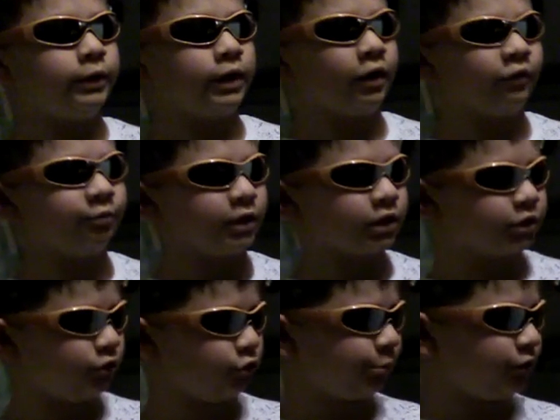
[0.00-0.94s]
we have, Max?
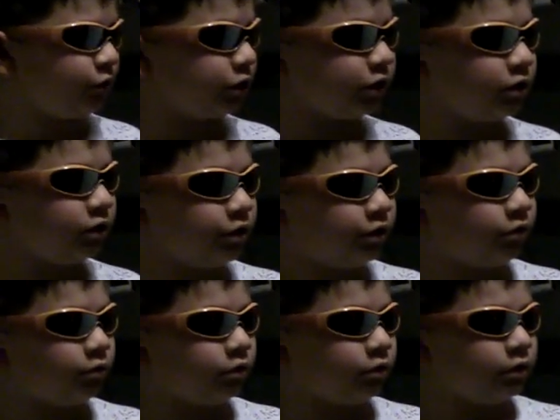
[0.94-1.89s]
Curly dy.
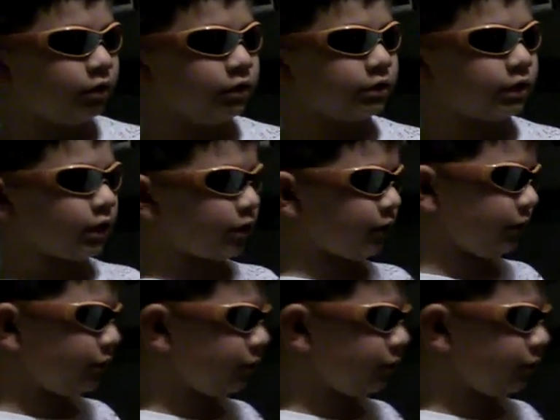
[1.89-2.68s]
Exactly.